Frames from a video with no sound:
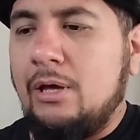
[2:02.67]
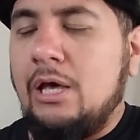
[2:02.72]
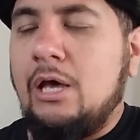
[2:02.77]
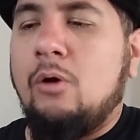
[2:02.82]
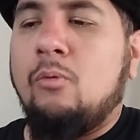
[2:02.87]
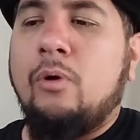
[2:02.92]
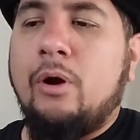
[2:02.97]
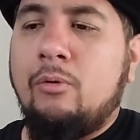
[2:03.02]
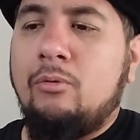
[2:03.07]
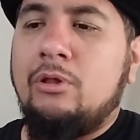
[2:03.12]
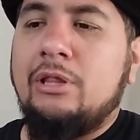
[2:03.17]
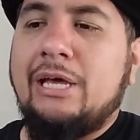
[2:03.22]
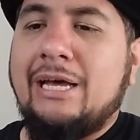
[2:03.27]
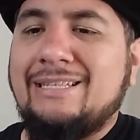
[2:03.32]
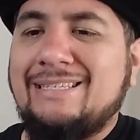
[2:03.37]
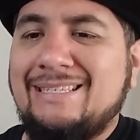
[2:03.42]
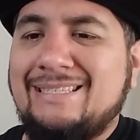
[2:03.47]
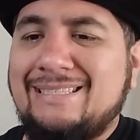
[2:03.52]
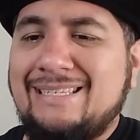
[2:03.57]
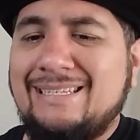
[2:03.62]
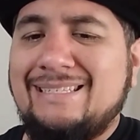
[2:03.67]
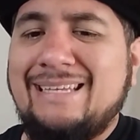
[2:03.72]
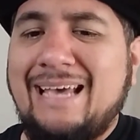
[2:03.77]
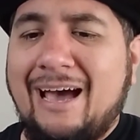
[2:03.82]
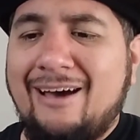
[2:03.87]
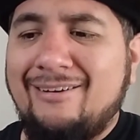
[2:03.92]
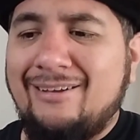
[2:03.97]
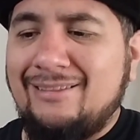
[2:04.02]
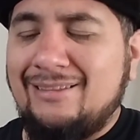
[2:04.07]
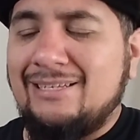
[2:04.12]
When I really got to sit
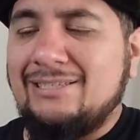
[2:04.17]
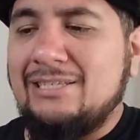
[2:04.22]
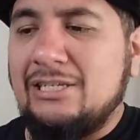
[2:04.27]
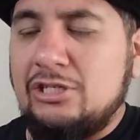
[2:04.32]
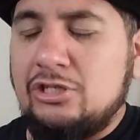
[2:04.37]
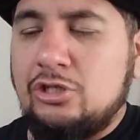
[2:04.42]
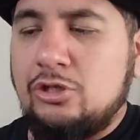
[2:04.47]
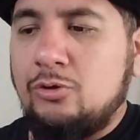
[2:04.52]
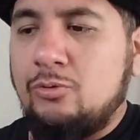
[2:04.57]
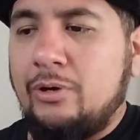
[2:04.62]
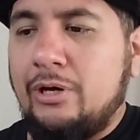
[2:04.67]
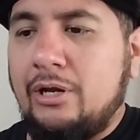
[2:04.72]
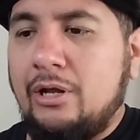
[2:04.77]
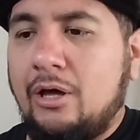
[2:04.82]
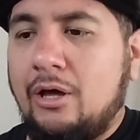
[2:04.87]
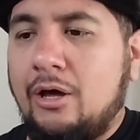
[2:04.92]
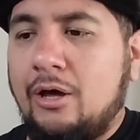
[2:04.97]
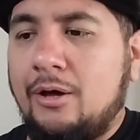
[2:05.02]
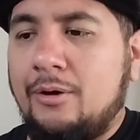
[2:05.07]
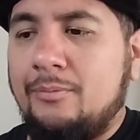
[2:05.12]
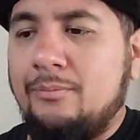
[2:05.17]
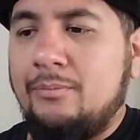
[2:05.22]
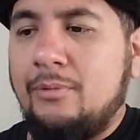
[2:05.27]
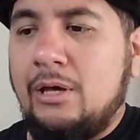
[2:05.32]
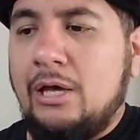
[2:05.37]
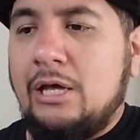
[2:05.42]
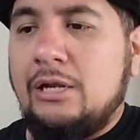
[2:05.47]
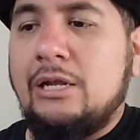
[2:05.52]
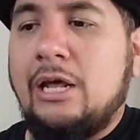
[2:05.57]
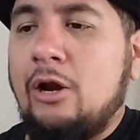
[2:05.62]
down and listen to it, not
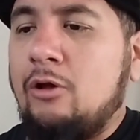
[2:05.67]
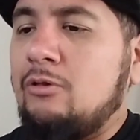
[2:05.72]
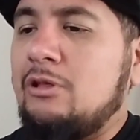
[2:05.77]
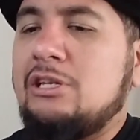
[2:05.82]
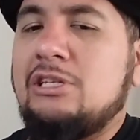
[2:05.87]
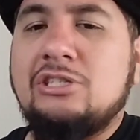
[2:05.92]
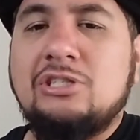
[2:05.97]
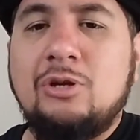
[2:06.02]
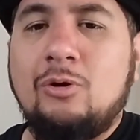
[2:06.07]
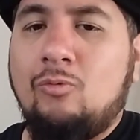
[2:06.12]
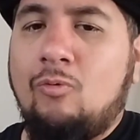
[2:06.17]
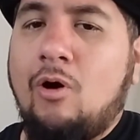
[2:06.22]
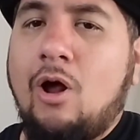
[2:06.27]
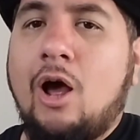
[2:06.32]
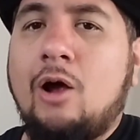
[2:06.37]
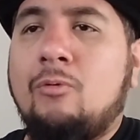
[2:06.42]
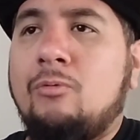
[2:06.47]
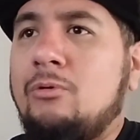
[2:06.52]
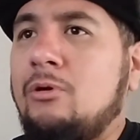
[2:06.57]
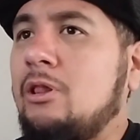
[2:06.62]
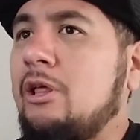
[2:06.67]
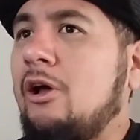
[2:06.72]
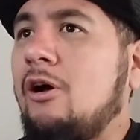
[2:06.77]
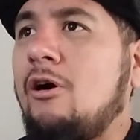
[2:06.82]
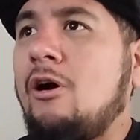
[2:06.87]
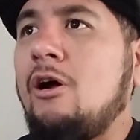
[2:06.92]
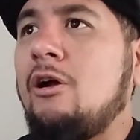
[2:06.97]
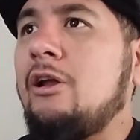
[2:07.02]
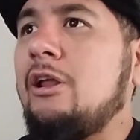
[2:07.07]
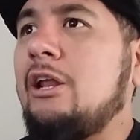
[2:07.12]
only does it rock really
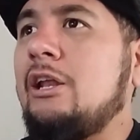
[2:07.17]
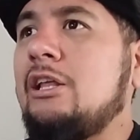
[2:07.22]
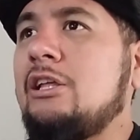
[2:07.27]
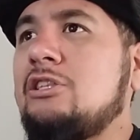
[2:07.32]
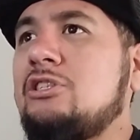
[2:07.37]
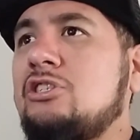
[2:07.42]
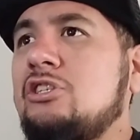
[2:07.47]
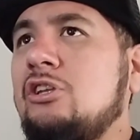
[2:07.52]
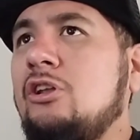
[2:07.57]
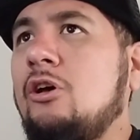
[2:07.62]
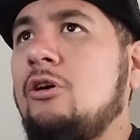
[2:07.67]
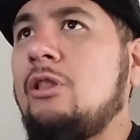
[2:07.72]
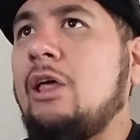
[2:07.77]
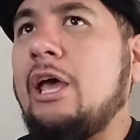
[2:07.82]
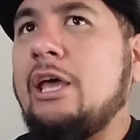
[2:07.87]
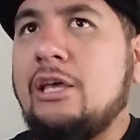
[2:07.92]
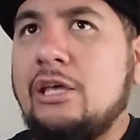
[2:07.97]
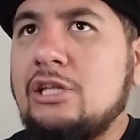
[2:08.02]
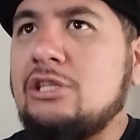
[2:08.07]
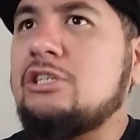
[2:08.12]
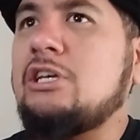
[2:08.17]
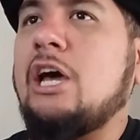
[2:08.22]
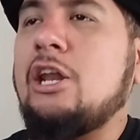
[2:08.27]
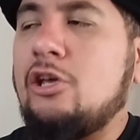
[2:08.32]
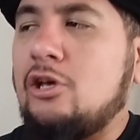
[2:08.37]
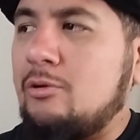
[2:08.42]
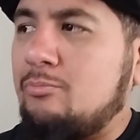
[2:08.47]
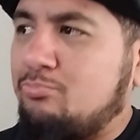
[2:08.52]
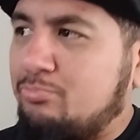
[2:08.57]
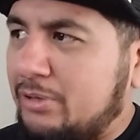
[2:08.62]
hard, and it's, it's got a
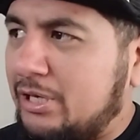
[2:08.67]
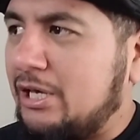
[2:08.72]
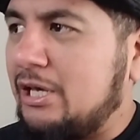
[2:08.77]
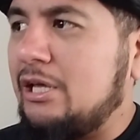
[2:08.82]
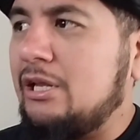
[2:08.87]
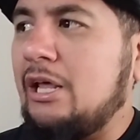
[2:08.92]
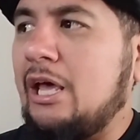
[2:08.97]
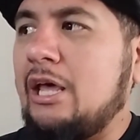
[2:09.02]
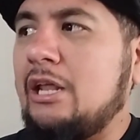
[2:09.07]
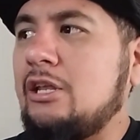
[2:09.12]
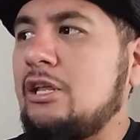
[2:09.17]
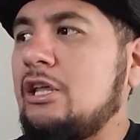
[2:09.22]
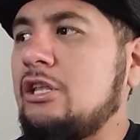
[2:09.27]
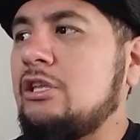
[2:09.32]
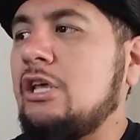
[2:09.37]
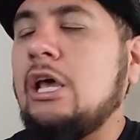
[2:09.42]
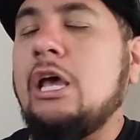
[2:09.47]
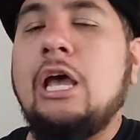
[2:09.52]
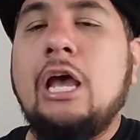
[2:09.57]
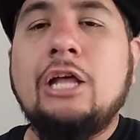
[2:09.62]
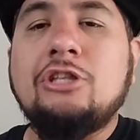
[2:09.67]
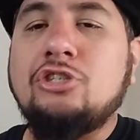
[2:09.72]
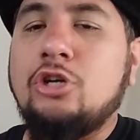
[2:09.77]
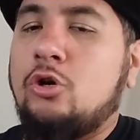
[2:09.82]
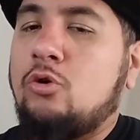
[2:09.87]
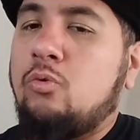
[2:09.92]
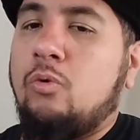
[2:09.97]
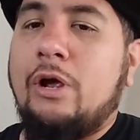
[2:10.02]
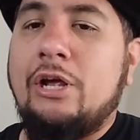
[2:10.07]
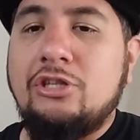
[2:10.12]
good beat, and it's a
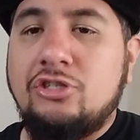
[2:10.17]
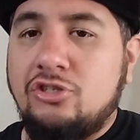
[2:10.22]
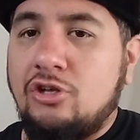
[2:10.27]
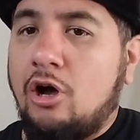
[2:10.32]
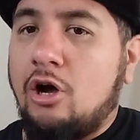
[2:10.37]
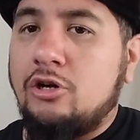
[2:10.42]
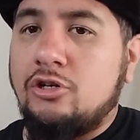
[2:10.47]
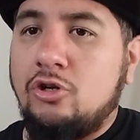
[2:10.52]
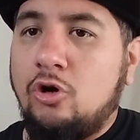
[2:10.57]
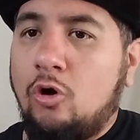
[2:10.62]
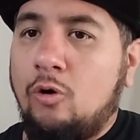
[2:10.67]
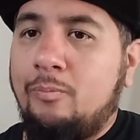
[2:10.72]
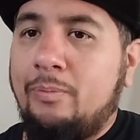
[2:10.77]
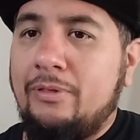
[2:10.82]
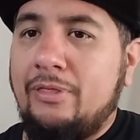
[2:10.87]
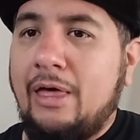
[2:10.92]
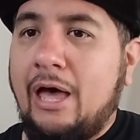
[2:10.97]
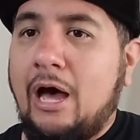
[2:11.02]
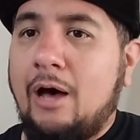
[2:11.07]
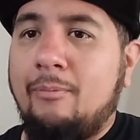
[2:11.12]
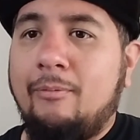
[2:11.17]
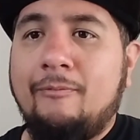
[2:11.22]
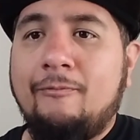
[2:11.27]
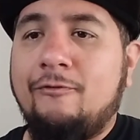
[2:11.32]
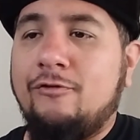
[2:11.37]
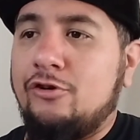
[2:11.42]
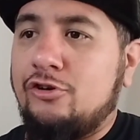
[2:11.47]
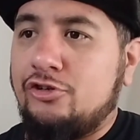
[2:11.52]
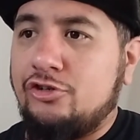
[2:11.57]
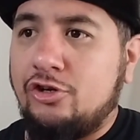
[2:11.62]
great song to open the album,
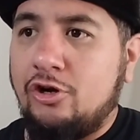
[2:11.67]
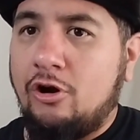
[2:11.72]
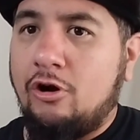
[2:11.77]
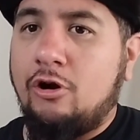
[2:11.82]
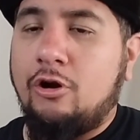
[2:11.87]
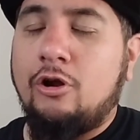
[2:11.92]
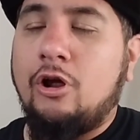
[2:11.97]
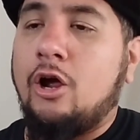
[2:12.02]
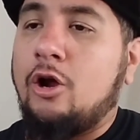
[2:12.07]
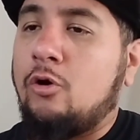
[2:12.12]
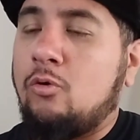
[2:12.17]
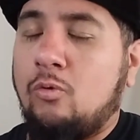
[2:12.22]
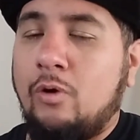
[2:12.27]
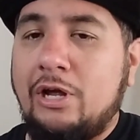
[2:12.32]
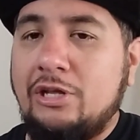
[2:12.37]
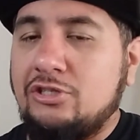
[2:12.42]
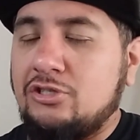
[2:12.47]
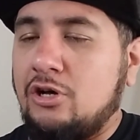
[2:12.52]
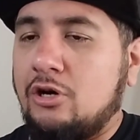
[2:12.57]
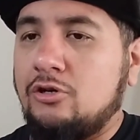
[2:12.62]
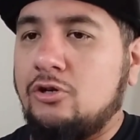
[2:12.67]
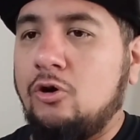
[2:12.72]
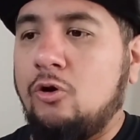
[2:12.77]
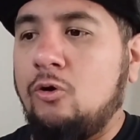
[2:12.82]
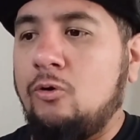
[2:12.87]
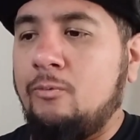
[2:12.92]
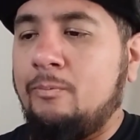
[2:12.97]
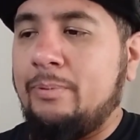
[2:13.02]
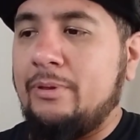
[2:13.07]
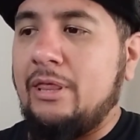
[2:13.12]
for sure. A great song to
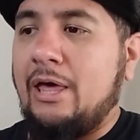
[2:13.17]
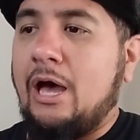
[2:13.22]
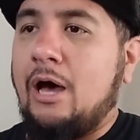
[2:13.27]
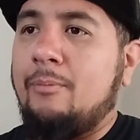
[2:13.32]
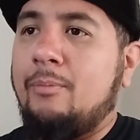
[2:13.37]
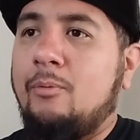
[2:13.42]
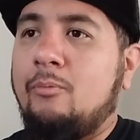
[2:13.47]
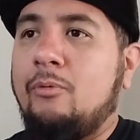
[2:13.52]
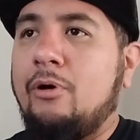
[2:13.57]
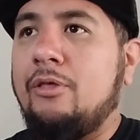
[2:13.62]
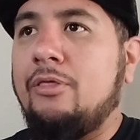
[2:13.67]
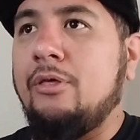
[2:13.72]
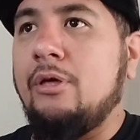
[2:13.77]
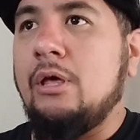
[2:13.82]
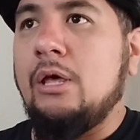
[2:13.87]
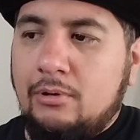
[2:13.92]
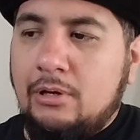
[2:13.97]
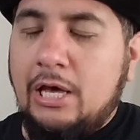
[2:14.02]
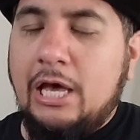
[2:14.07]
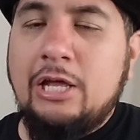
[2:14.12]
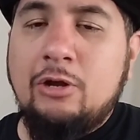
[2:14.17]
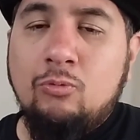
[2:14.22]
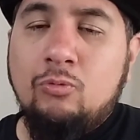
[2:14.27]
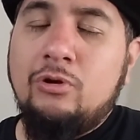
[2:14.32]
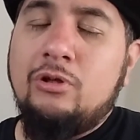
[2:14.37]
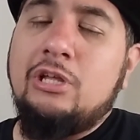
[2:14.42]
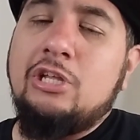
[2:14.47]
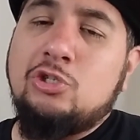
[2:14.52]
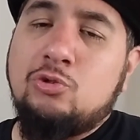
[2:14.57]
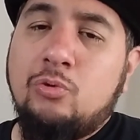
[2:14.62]
open the album with.
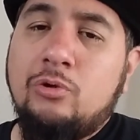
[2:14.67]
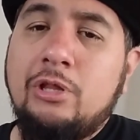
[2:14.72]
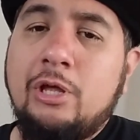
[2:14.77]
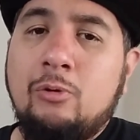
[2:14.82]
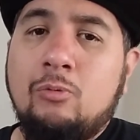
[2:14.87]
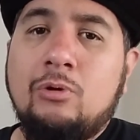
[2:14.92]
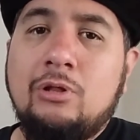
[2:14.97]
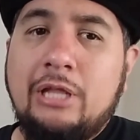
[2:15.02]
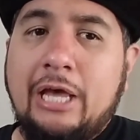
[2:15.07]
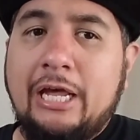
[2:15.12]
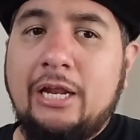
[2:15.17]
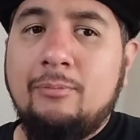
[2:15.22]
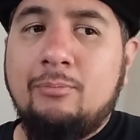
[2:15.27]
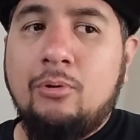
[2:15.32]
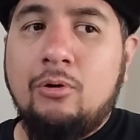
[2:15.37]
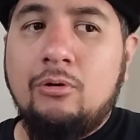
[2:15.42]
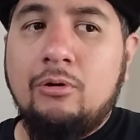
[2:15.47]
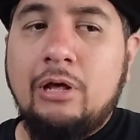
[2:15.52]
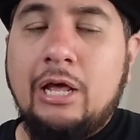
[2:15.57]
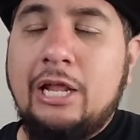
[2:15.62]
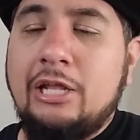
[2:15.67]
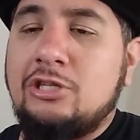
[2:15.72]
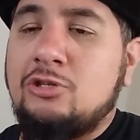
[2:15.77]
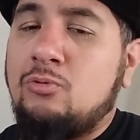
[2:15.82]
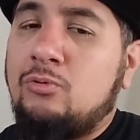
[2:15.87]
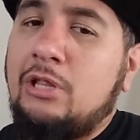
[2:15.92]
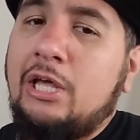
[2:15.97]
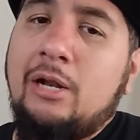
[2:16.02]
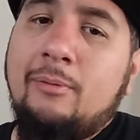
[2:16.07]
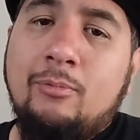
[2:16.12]
It's really relatable, and it's
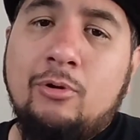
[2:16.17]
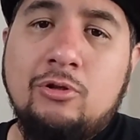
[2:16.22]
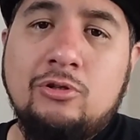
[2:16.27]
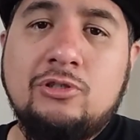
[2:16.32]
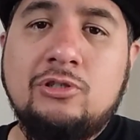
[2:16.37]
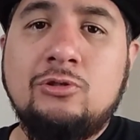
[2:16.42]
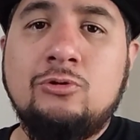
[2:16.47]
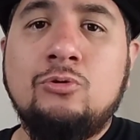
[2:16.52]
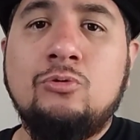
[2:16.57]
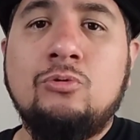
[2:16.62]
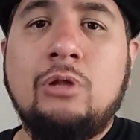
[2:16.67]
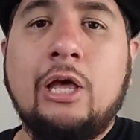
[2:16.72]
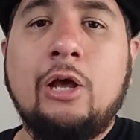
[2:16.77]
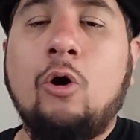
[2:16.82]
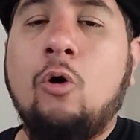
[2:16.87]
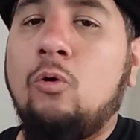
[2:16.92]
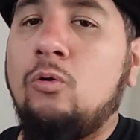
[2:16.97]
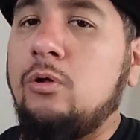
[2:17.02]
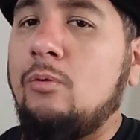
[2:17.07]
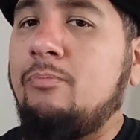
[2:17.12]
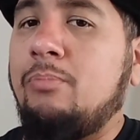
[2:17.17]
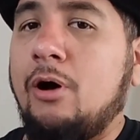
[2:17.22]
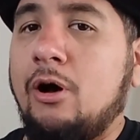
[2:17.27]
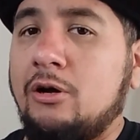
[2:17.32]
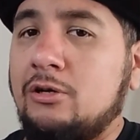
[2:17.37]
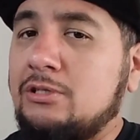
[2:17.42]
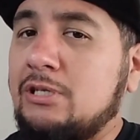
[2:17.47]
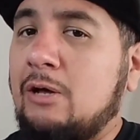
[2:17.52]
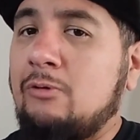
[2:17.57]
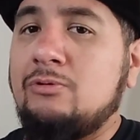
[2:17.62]
relatable to, like, older
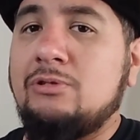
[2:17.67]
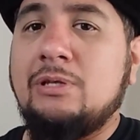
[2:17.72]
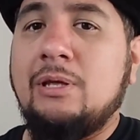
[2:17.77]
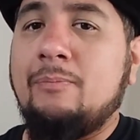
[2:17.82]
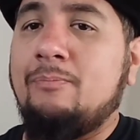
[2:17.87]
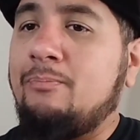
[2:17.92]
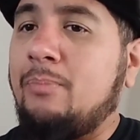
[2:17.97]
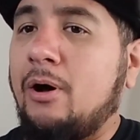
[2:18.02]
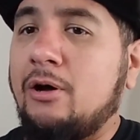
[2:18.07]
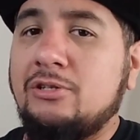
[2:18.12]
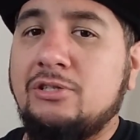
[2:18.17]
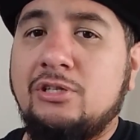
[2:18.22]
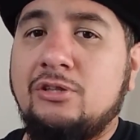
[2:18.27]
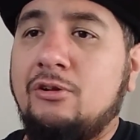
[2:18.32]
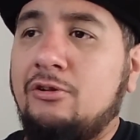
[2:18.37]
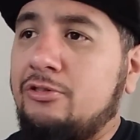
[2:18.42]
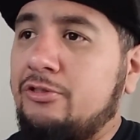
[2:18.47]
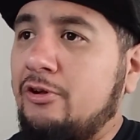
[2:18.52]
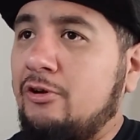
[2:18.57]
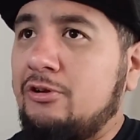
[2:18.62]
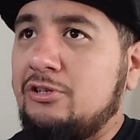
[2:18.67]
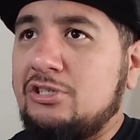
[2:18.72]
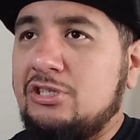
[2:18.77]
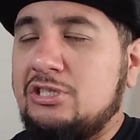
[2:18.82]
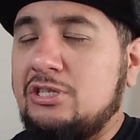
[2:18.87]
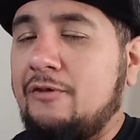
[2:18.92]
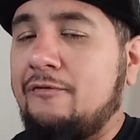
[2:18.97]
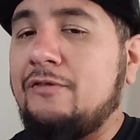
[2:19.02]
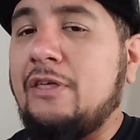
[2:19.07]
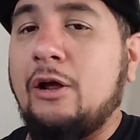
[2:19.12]
punks. I would say punks in their 30s and
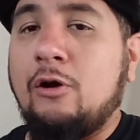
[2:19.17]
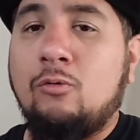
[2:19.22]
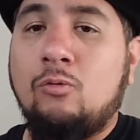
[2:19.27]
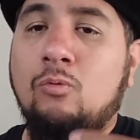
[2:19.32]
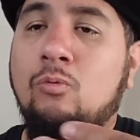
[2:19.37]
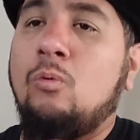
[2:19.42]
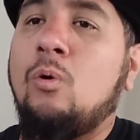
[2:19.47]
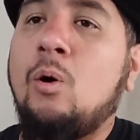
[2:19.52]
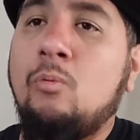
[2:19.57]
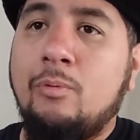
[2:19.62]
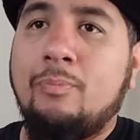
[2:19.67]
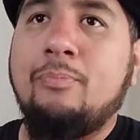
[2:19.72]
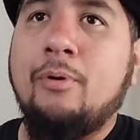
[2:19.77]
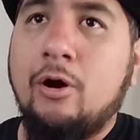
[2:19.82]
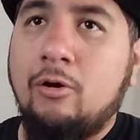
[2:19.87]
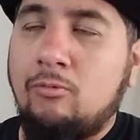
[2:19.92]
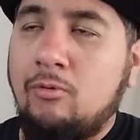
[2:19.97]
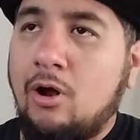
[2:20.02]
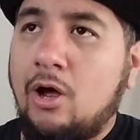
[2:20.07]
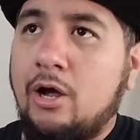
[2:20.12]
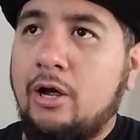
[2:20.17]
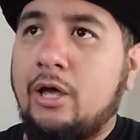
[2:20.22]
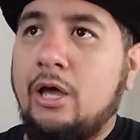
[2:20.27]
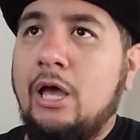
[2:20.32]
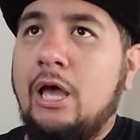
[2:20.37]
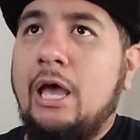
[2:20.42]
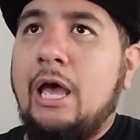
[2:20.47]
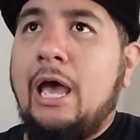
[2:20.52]
stuff that grew up with punk rock.